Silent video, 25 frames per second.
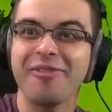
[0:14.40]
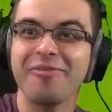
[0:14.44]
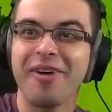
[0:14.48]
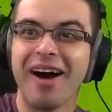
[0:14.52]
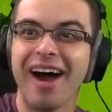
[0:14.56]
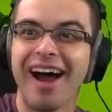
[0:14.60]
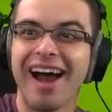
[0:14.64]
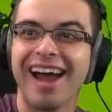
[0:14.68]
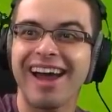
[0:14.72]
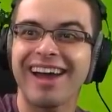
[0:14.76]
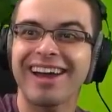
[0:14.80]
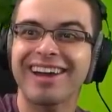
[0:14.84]

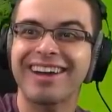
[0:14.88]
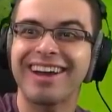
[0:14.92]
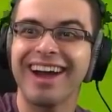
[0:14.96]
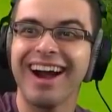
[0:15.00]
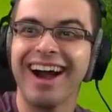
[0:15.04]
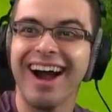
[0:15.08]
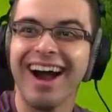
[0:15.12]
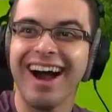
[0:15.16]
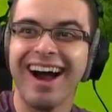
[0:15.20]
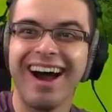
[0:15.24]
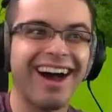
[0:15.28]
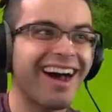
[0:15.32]
my
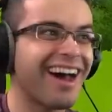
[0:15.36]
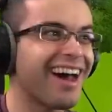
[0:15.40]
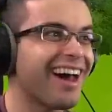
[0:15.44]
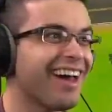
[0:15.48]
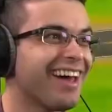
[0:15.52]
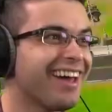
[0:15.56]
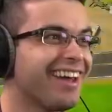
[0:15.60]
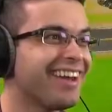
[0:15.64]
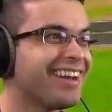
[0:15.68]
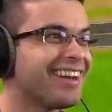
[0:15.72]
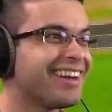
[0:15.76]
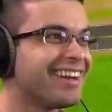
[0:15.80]

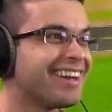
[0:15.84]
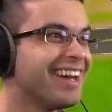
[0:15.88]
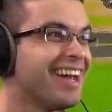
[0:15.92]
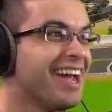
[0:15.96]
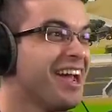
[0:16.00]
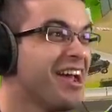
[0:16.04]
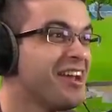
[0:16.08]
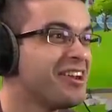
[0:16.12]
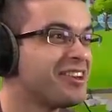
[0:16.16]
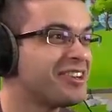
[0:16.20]
god!